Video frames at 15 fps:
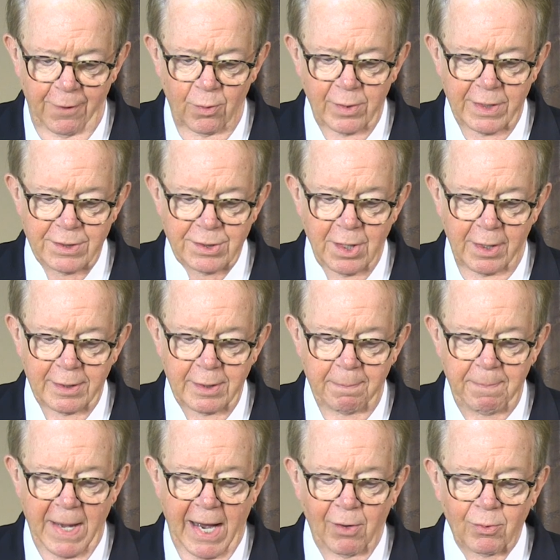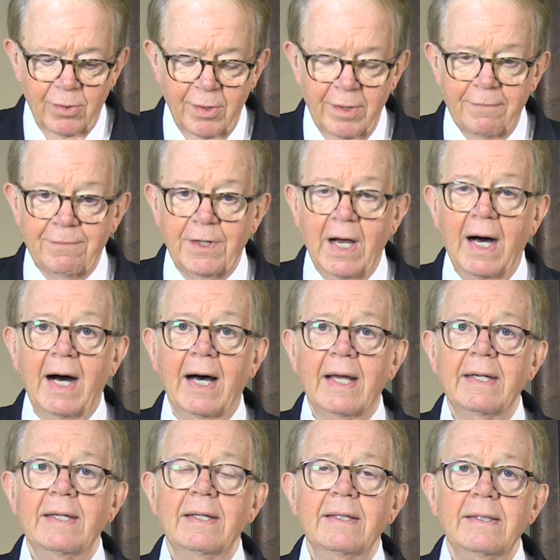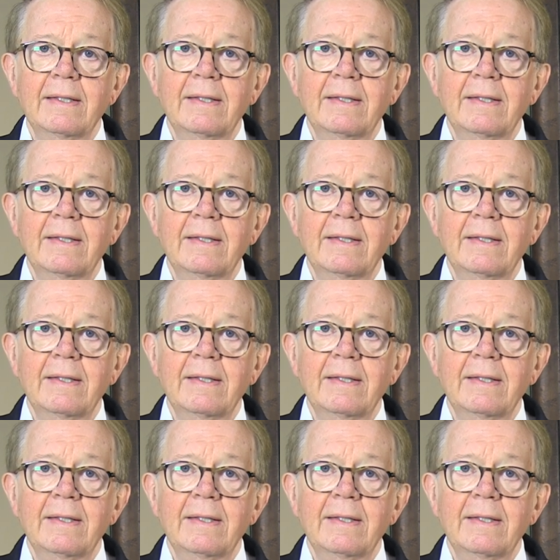focus on the power of God